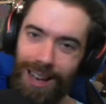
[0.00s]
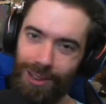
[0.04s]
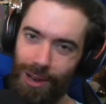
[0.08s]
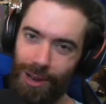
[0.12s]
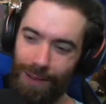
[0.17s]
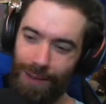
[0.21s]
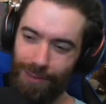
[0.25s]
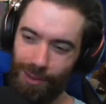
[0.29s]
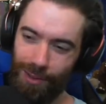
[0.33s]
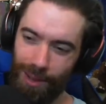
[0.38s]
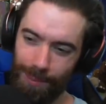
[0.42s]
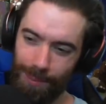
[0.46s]
You
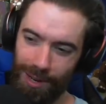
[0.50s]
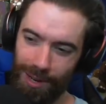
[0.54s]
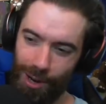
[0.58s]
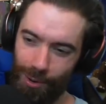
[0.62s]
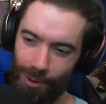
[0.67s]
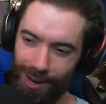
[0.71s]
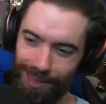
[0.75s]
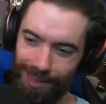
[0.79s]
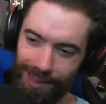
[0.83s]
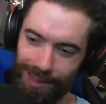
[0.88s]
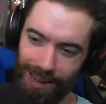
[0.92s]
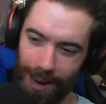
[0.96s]
have to let me
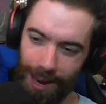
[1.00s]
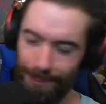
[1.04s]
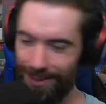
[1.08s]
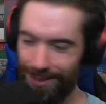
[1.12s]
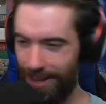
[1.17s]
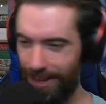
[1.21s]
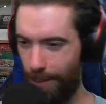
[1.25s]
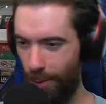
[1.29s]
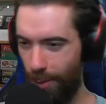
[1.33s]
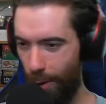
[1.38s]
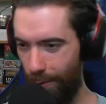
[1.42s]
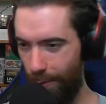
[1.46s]
know in the
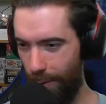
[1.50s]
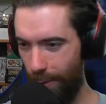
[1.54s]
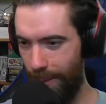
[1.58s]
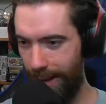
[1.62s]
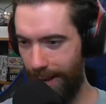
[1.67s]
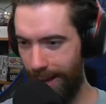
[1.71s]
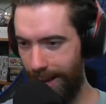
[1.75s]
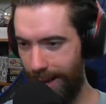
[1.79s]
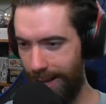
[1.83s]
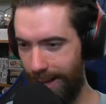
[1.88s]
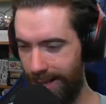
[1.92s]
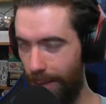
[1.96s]
comments down below if you
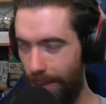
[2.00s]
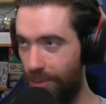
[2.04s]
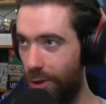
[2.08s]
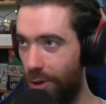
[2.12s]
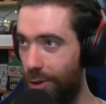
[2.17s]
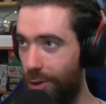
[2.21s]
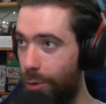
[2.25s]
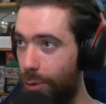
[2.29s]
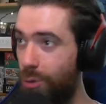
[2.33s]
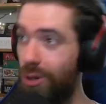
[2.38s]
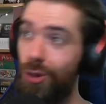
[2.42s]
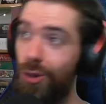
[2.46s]
make any
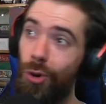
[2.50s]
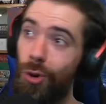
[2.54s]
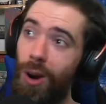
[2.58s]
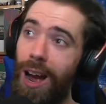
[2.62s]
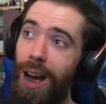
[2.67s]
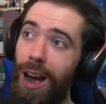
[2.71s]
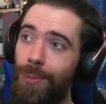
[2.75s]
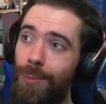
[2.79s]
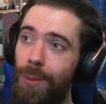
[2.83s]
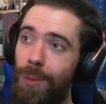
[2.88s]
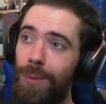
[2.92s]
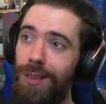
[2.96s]
substitutions or
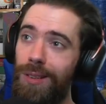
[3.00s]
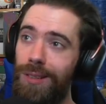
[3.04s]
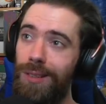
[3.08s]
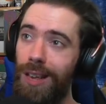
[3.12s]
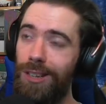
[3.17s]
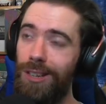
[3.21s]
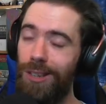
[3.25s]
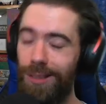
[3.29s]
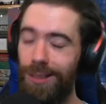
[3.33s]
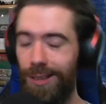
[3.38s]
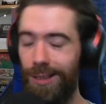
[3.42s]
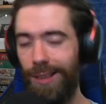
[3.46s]

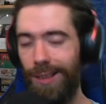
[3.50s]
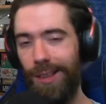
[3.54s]
optimizations.